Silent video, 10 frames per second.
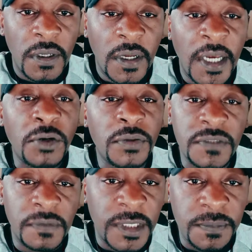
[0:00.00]
I know this
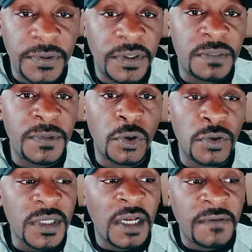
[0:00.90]
from experience,
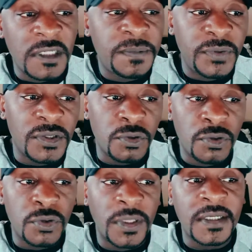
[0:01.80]
because I've experienced
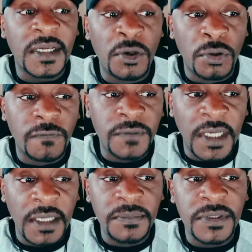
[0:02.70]
also that a lot of
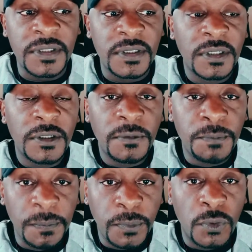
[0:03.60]
times
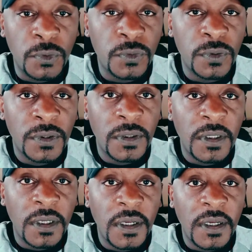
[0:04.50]
people
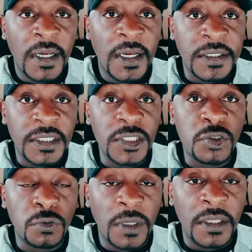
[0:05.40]
are attached
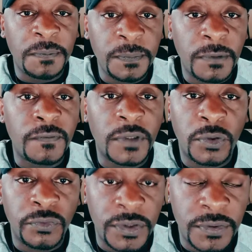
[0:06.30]
to other people for the
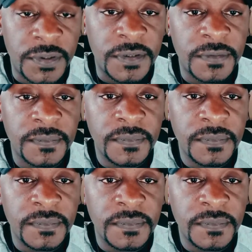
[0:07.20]
wrong reasons.